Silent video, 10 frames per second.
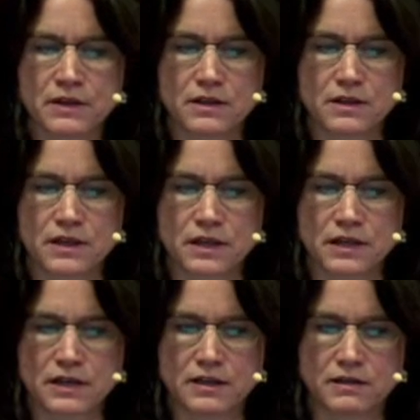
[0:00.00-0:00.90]

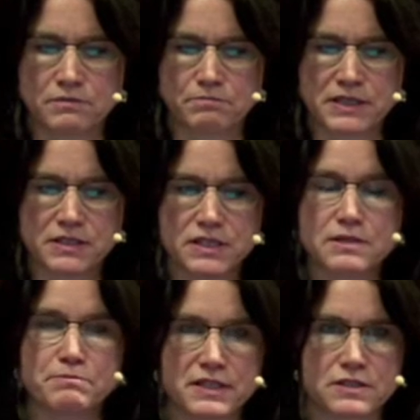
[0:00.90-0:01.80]
the
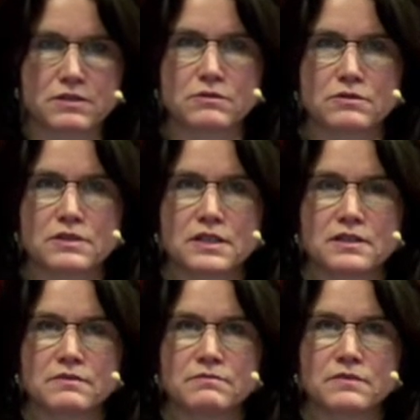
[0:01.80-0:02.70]
participants or
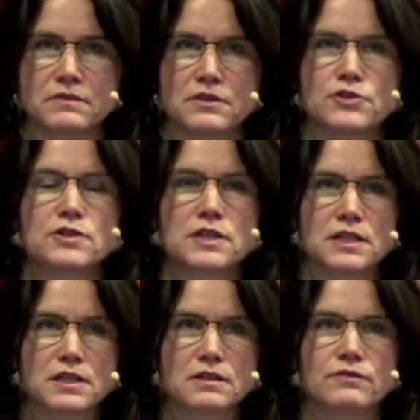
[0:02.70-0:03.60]
the
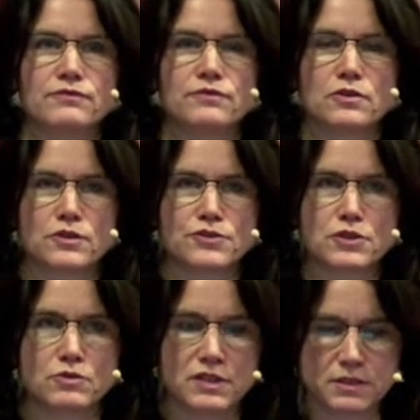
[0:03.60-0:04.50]
share of
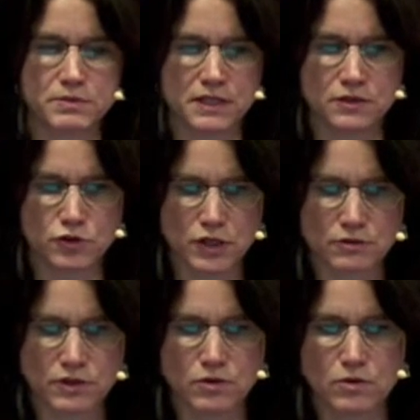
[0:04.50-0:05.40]
non-Estonian speaking
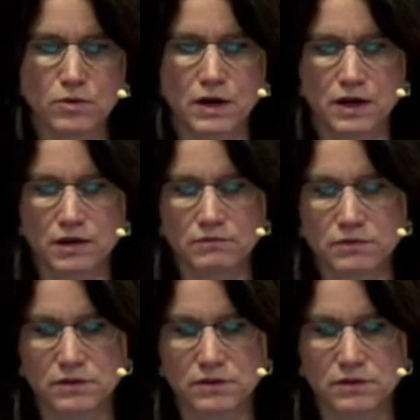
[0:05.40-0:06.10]
children who are